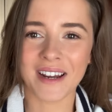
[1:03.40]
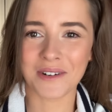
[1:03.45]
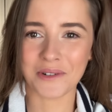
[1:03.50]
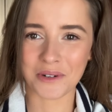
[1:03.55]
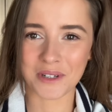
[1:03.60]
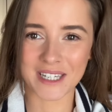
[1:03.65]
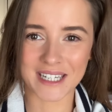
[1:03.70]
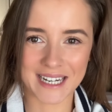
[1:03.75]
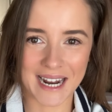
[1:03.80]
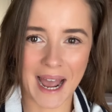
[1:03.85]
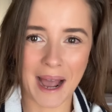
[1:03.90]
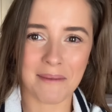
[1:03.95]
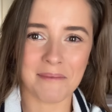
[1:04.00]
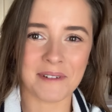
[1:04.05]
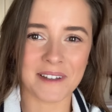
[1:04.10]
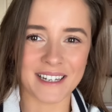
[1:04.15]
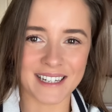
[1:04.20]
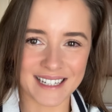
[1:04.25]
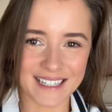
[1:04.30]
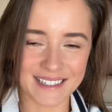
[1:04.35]
not to
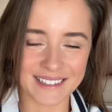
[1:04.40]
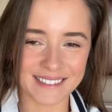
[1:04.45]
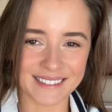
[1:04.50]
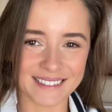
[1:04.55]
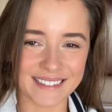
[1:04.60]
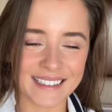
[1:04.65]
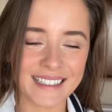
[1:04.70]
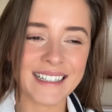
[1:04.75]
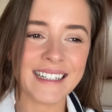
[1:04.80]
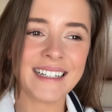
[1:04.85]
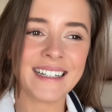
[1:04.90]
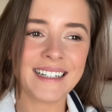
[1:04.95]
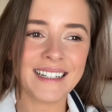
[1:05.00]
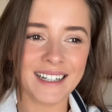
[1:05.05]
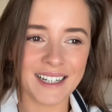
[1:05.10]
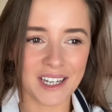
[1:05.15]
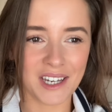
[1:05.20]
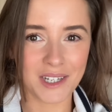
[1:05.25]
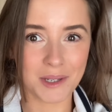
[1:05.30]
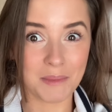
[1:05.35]
nap until
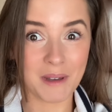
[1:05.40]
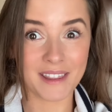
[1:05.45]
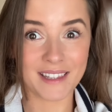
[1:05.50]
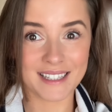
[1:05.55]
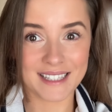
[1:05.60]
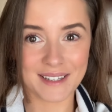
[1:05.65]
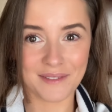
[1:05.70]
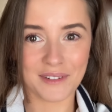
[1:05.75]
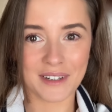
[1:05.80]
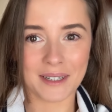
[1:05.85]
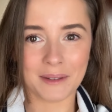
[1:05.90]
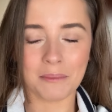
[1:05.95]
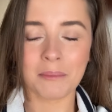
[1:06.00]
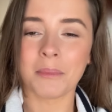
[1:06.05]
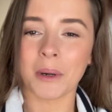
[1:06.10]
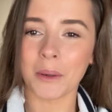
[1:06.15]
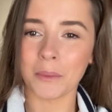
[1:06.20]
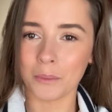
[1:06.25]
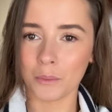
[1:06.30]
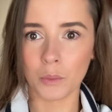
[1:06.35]
I go to bed this evening,
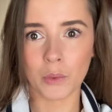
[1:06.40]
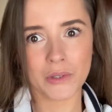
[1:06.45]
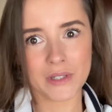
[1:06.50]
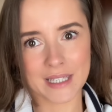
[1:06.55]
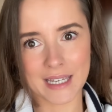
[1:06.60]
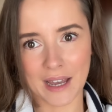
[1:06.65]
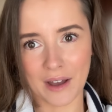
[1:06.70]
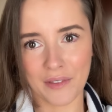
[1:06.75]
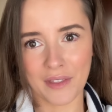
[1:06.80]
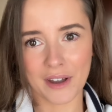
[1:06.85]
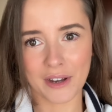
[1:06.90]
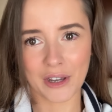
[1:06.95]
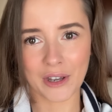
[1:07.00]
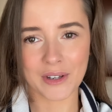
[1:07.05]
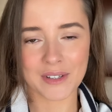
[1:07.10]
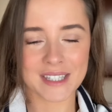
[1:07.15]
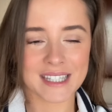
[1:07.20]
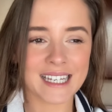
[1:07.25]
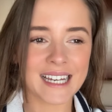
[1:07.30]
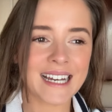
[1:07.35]
but we'll see how that
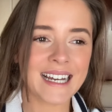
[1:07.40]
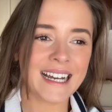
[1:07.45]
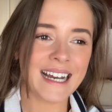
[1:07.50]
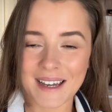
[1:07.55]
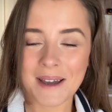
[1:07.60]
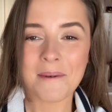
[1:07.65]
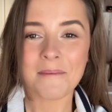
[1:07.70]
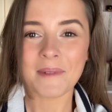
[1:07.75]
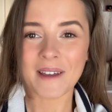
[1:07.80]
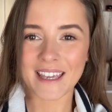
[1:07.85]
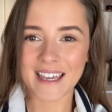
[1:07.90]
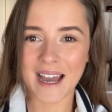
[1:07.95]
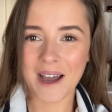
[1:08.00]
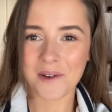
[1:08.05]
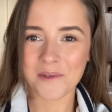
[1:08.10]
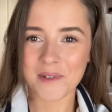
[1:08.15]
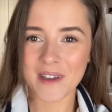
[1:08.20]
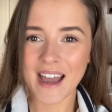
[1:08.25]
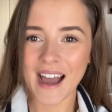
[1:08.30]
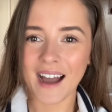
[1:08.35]
goes. But
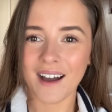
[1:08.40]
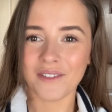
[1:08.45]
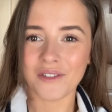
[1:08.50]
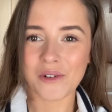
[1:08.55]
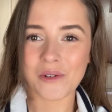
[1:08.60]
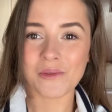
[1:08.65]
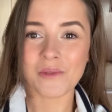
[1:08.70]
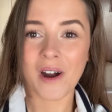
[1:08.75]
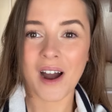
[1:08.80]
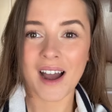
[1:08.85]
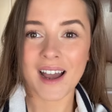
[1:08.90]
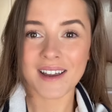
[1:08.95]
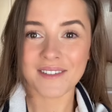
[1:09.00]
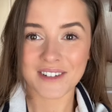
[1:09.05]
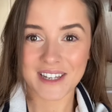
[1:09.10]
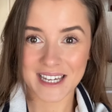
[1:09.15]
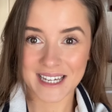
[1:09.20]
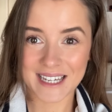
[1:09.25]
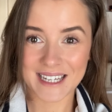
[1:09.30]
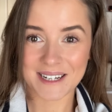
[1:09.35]
yeah, we have
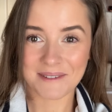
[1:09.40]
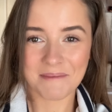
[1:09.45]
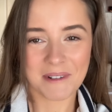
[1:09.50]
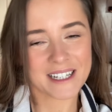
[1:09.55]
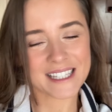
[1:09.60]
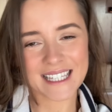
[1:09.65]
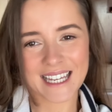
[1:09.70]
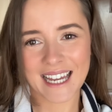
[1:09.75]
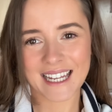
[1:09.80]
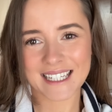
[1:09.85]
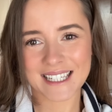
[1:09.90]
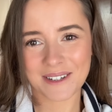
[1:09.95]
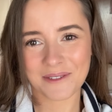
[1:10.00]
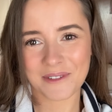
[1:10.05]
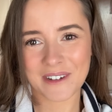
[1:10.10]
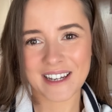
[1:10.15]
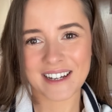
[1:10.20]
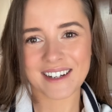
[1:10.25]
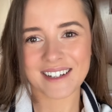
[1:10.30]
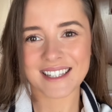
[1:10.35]
arrived in Muscat.
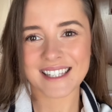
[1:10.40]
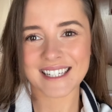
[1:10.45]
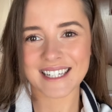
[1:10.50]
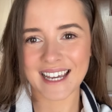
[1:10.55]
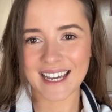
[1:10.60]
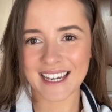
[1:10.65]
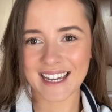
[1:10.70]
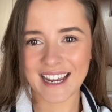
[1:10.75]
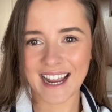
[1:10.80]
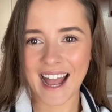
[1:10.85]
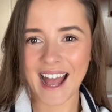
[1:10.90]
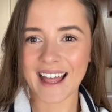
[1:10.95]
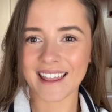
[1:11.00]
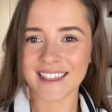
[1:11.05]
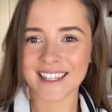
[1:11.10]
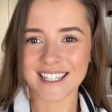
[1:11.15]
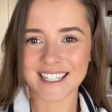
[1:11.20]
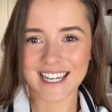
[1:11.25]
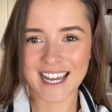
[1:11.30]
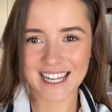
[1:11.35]
We are staying at
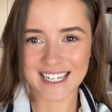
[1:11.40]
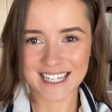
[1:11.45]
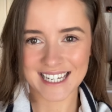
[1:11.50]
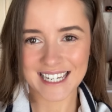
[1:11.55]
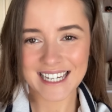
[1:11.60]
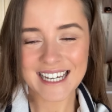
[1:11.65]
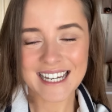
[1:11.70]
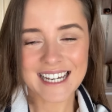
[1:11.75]
the Chedi,